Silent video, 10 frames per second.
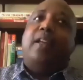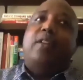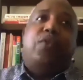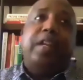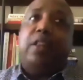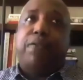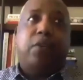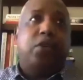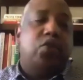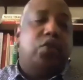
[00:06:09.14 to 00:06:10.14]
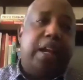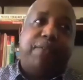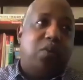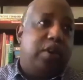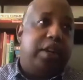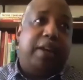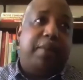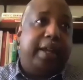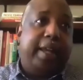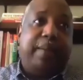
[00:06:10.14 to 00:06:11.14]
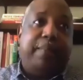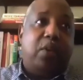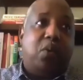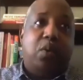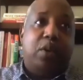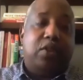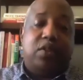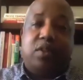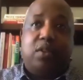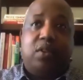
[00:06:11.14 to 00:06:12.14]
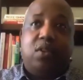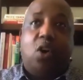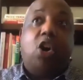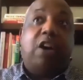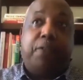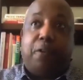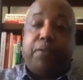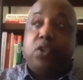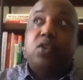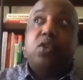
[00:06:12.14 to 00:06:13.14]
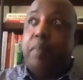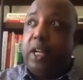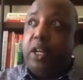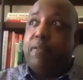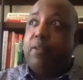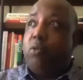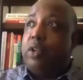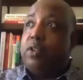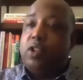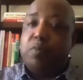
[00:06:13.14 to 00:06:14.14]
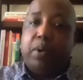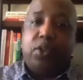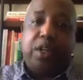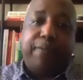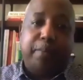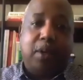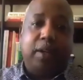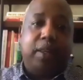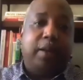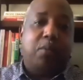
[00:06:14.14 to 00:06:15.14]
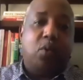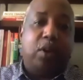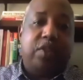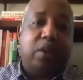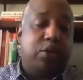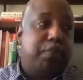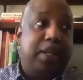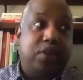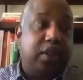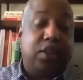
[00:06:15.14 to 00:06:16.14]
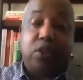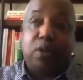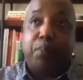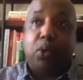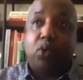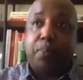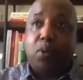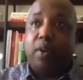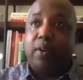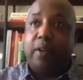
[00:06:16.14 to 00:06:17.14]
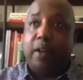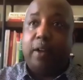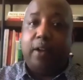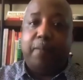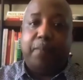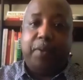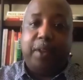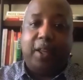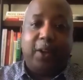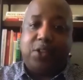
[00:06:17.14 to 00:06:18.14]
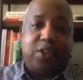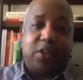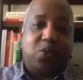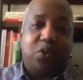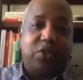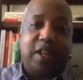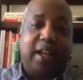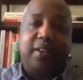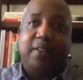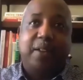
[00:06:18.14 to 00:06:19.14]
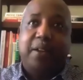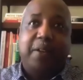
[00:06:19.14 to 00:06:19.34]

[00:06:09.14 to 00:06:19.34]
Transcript: It's funny. The first draft of One Night in Miami was awful for so many different reasons, but chief among them was that it was basically just a book report. It just was not.